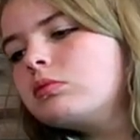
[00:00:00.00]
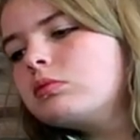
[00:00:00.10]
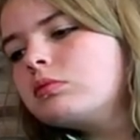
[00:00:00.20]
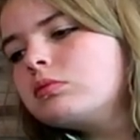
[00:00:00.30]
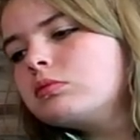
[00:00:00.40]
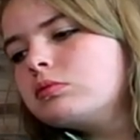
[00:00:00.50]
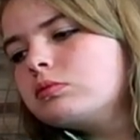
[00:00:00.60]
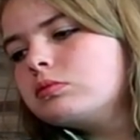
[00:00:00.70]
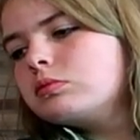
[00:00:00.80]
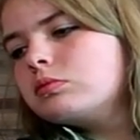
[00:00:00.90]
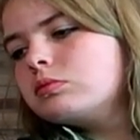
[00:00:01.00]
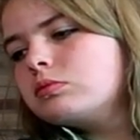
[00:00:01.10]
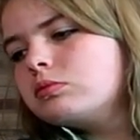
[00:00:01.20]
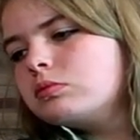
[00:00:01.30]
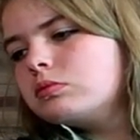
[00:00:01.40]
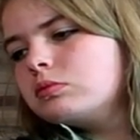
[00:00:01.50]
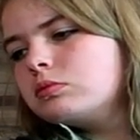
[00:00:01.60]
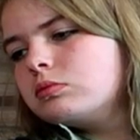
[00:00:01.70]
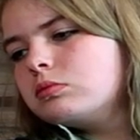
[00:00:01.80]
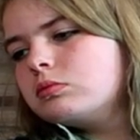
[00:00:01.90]

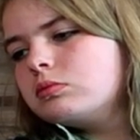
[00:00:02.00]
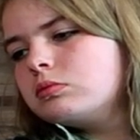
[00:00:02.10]
No words are spoken by the person on screen.